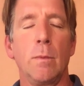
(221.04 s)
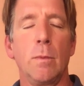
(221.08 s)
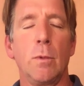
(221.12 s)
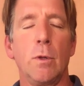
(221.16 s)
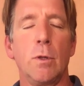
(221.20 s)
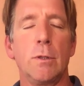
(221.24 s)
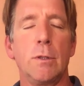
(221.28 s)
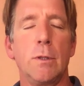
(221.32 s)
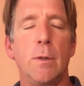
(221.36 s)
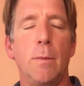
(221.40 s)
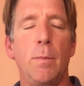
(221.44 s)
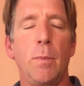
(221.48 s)

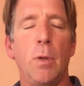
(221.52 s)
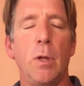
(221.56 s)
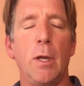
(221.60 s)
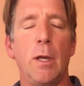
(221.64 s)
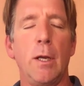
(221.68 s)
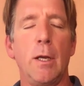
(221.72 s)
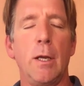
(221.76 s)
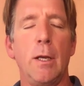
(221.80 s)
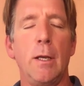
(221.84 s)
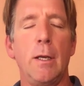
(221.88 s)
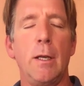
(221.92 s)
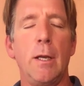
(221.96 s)
You're simply
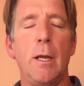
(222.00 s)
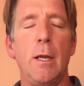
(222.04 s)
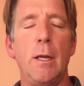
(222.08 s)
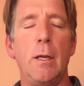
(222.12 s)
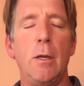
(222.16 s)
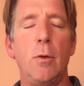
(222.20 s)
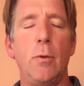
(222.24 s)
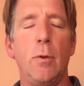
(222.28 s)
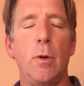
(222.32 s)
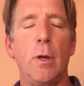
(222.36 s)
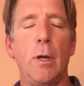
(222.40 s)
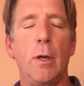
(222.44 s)

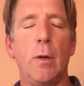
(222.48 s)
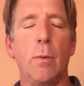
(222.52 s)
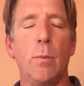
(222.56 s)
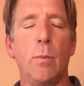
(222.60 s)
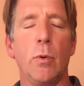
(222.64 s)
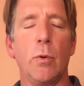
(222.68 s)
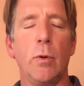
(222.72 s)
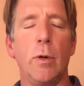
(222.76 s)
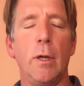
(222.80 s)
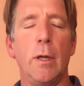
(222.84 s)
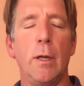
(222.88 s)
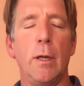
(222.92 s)
continuing to
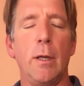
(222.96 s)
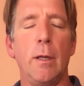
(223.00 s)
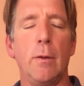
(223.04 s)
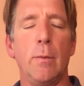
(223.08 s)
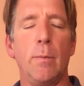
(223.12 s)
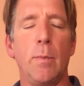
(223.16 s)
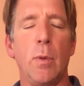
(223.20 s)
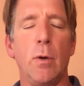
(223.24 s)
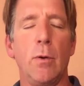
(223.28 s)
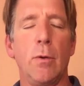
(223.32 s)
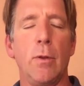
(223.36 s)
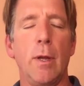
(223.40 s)
breathe,
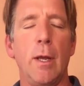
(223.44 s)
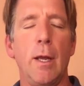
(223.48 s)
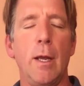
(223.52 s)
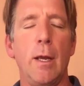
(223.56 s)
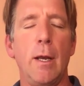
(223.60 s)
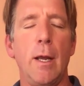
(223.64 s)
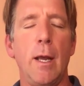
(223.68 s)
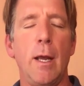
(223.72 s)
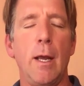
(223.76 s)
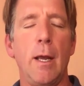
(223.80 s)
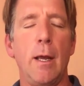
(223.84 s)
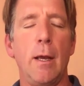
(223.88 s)
both
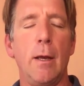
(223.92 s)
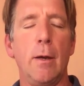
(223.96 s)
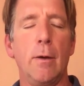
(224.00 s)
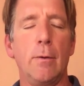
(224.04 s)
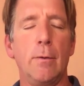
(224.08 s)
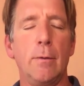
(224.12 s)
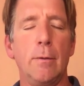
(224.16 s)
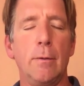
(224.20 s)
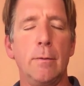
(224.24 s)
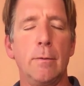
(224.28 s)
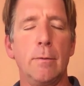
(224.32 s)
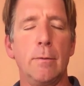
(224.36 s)

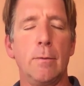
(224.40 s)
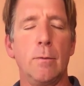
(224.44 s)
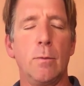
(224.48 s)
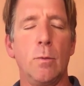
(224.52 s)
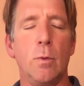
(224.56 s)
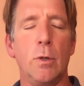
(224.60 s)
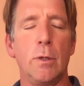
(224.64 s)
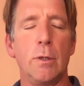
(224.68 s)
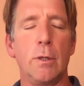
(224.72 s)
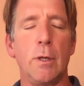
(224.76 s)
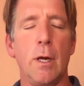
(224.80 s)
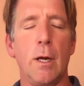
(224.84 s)
inhale,
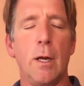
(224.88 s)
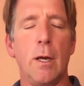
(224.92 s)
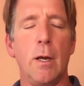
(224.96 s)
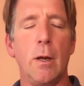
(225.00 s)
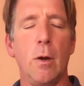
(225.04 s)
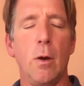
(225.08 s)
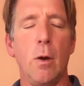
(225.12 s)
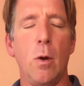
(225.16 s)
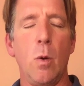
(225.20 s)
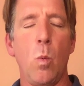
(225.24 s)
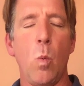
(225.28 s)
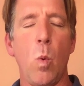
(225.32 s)
which
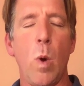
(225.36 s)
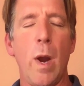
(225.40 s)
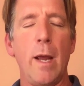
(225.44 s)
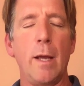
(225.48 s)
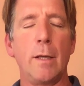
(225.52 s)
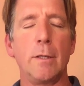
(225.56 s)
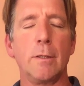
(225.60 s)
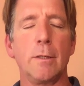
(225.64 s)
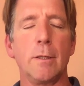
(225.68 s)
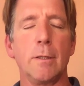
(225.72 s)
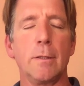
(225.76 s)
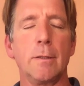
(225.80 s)
kind of
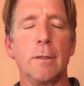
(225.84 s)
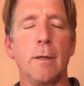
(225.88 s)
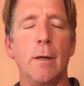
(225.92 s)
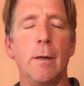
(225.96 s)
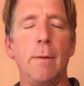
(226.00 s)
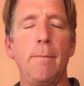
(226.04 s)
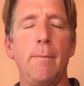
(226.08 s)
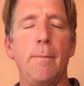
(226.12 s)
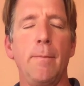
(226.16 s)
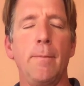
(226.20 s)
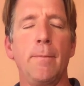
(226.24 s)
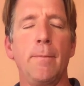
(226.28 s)
wakes us up,